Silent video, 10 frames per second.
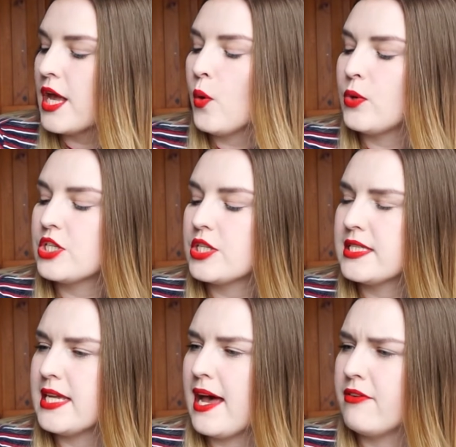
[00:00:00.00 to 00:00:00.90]
which is
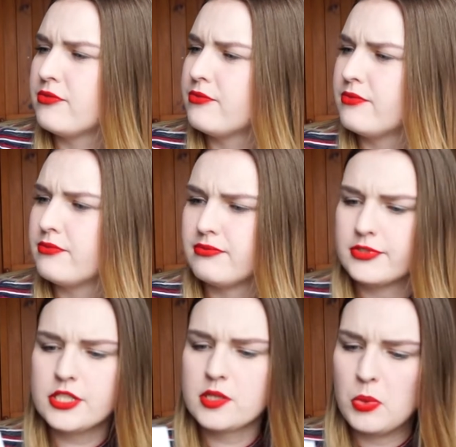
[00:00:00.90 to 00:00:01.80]
the
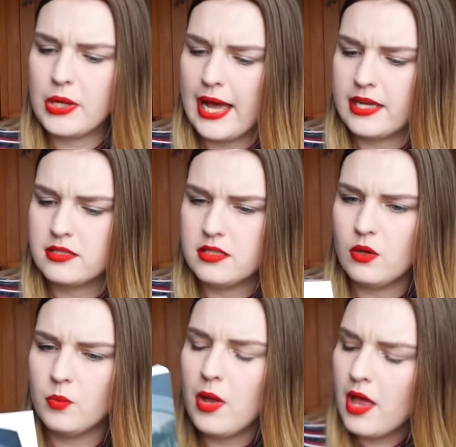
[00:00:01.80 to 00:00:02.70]
first book, I
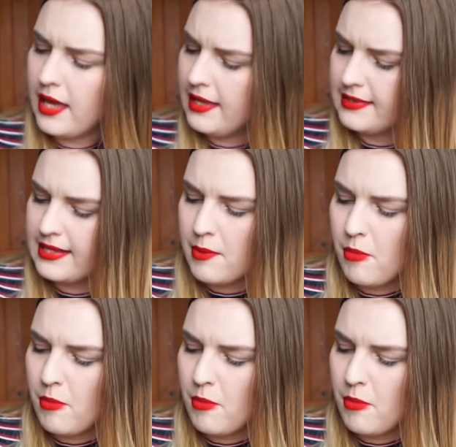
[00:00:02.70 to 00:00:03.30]
assume, in the